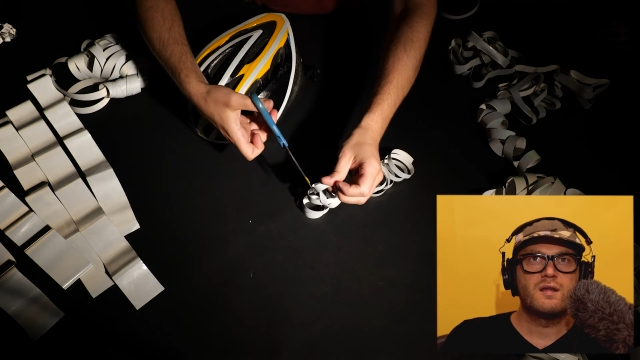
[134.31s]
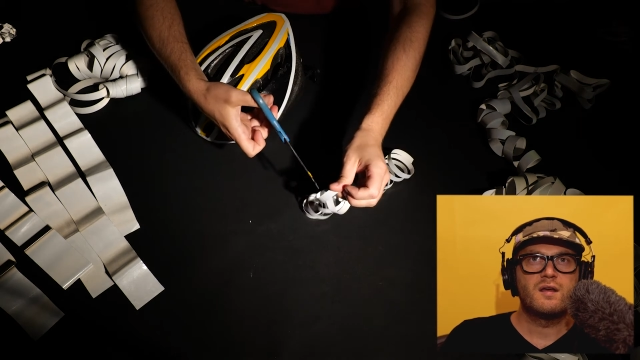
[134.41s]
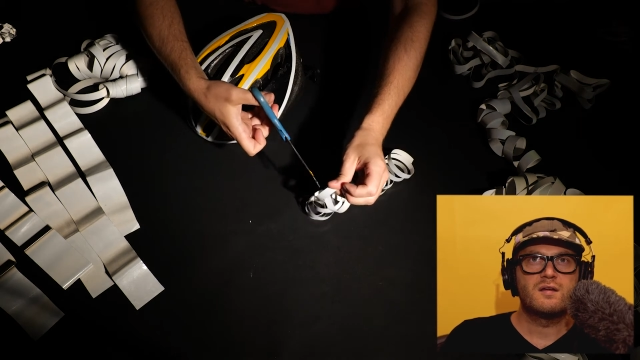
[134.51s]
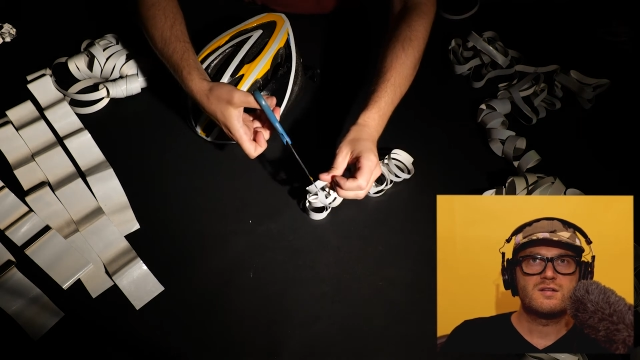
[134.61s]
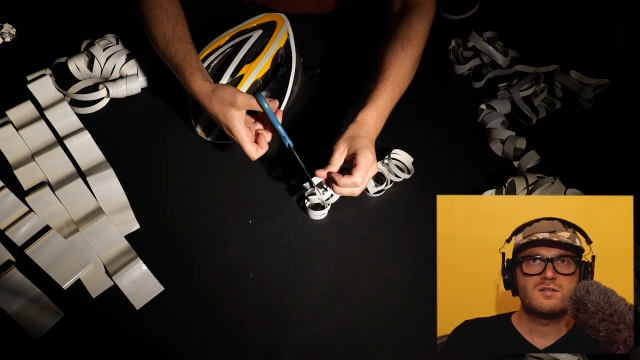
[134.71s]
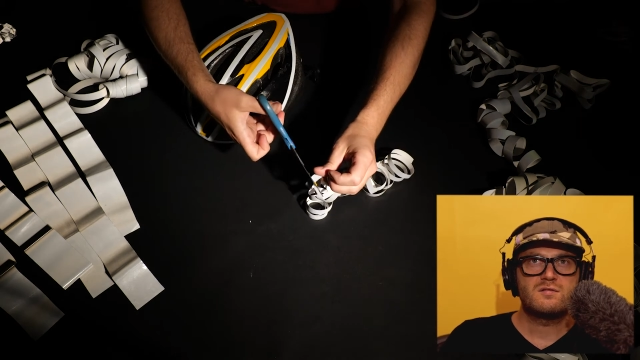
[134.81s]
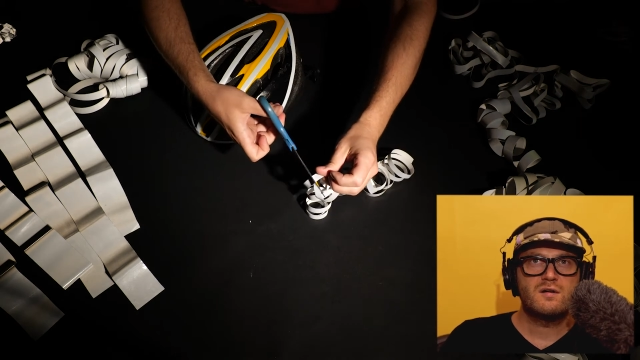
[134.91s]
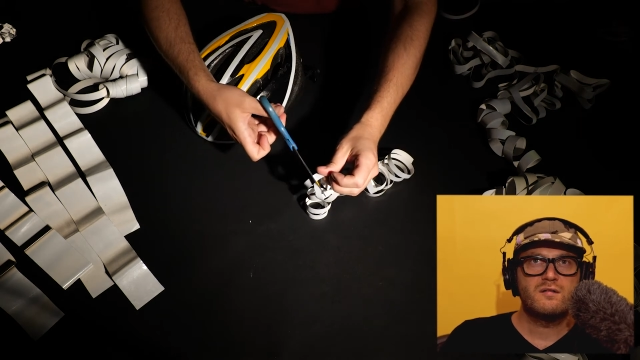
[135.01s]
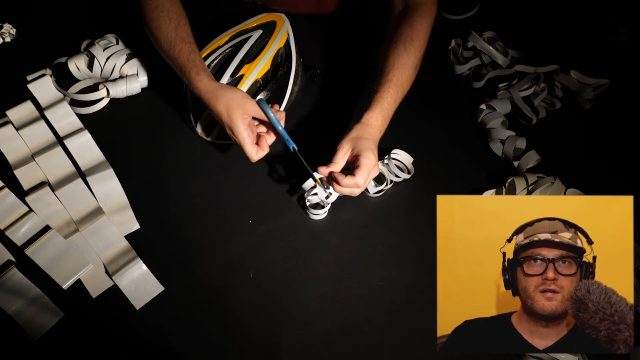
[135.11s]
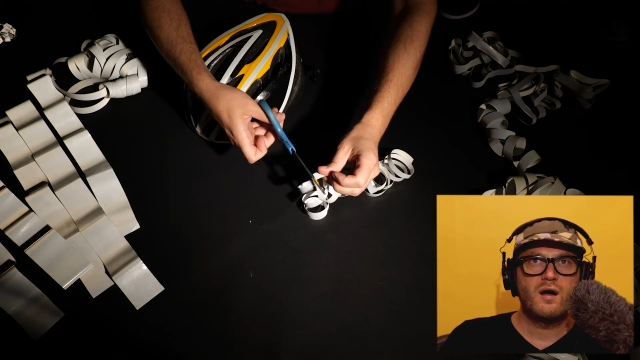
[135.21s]
and just sort
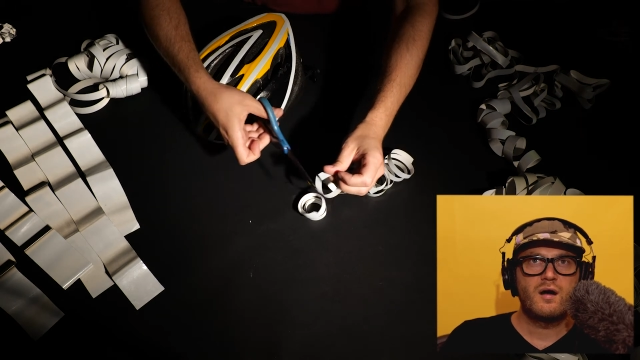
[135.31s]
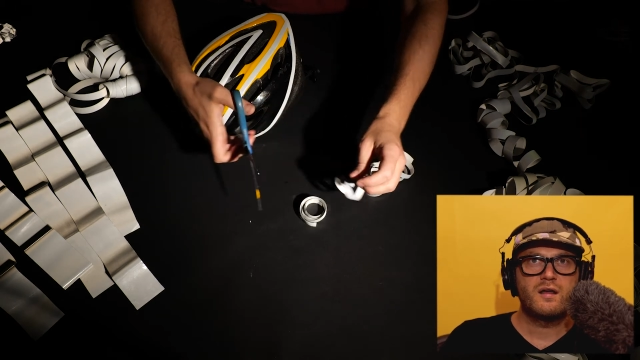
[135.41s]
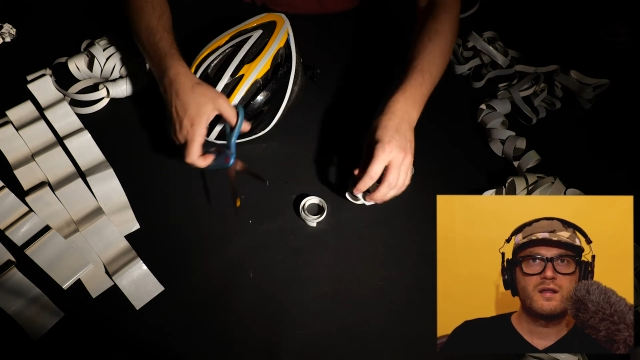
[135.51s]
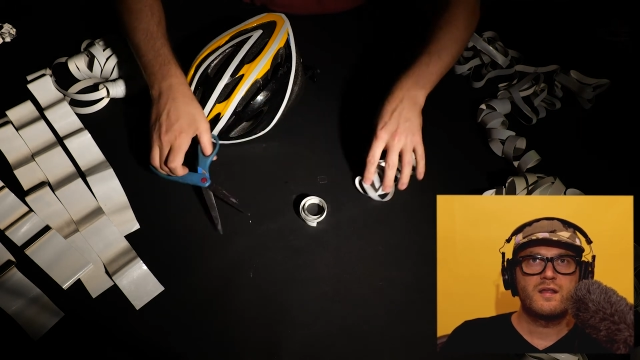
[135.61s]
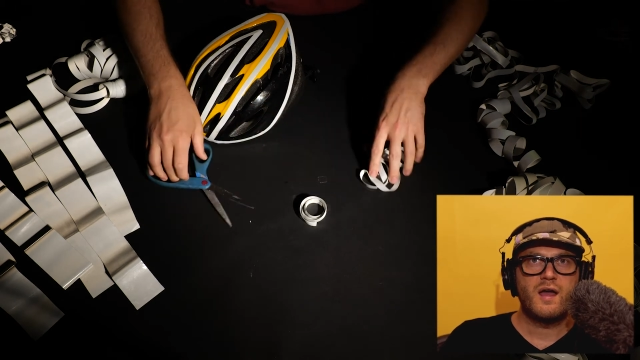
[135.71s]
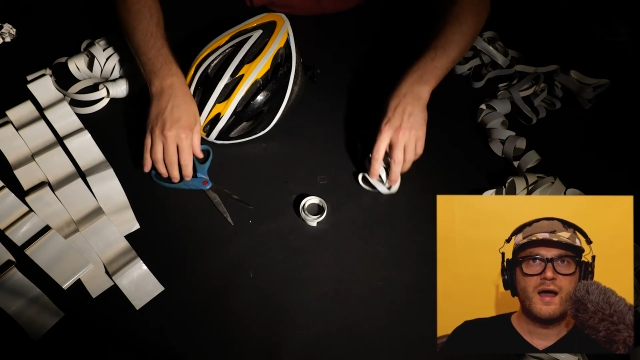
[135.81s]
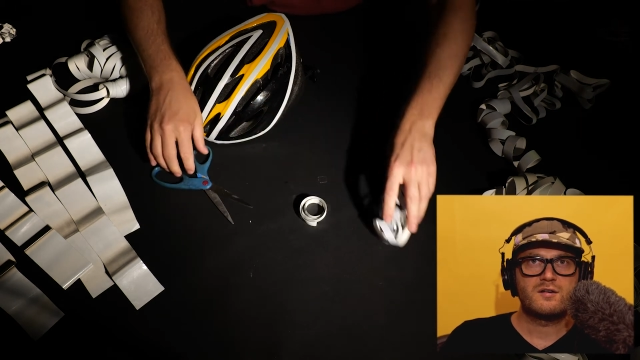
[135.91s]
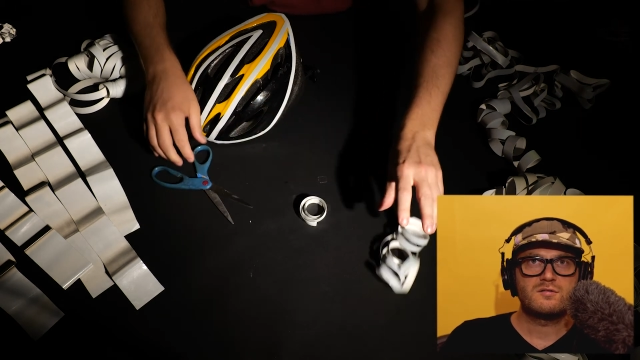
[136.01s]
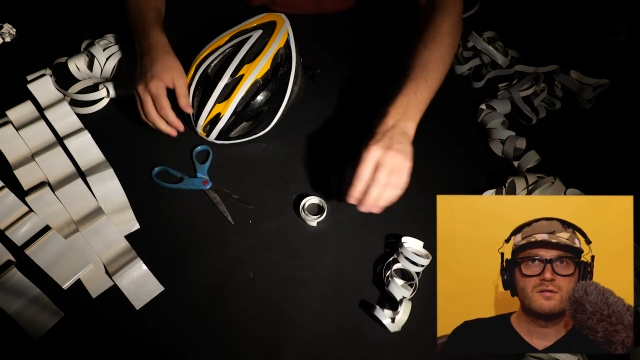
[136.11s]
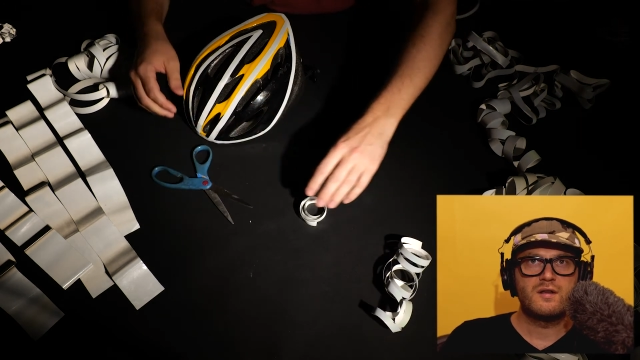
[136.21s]
of hugging the
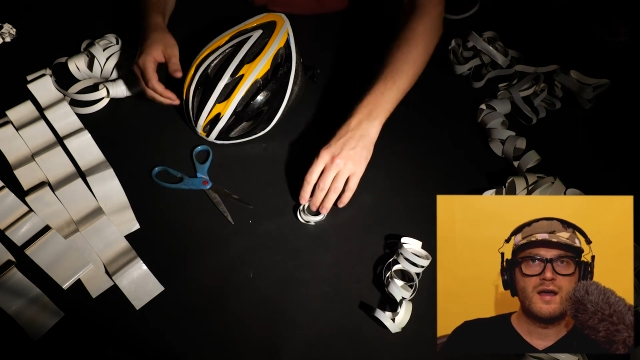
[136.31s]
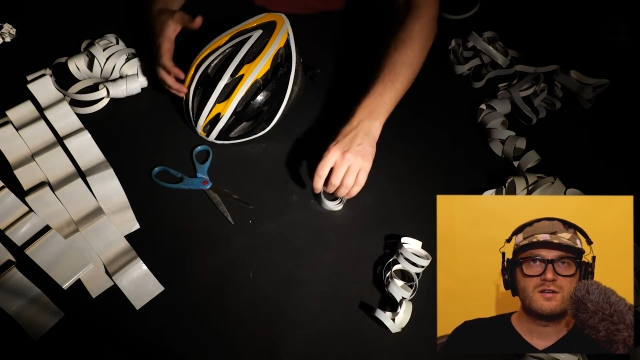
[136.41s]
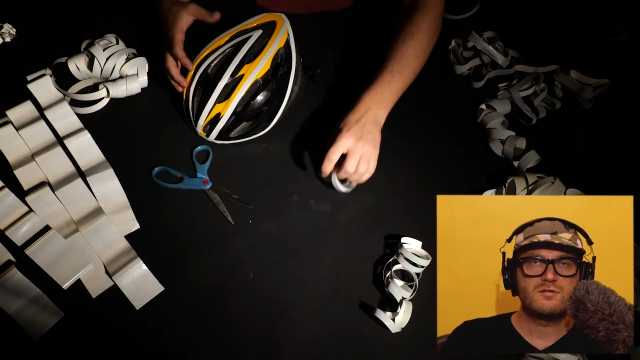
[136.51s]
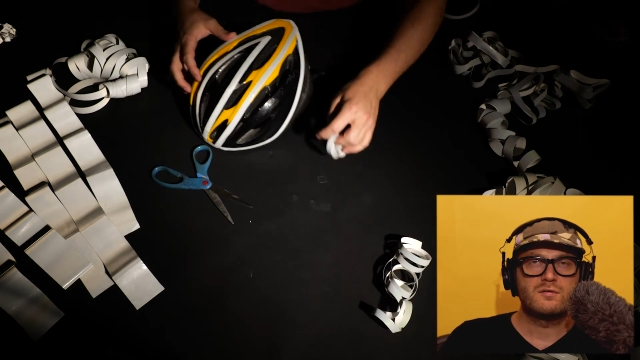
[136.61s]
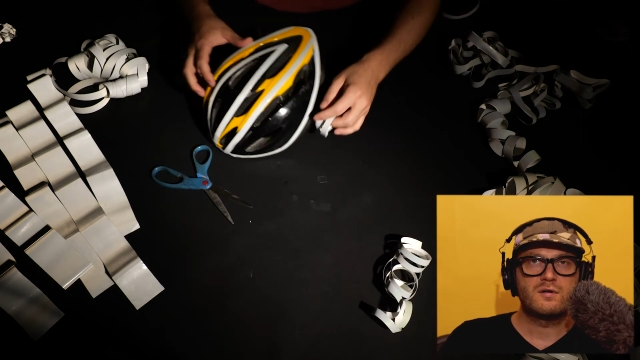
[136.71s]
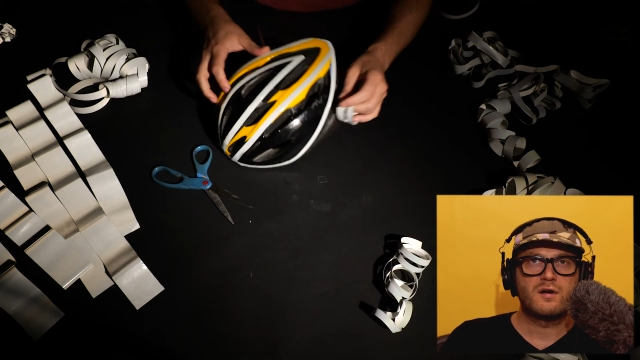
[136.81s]
actual natural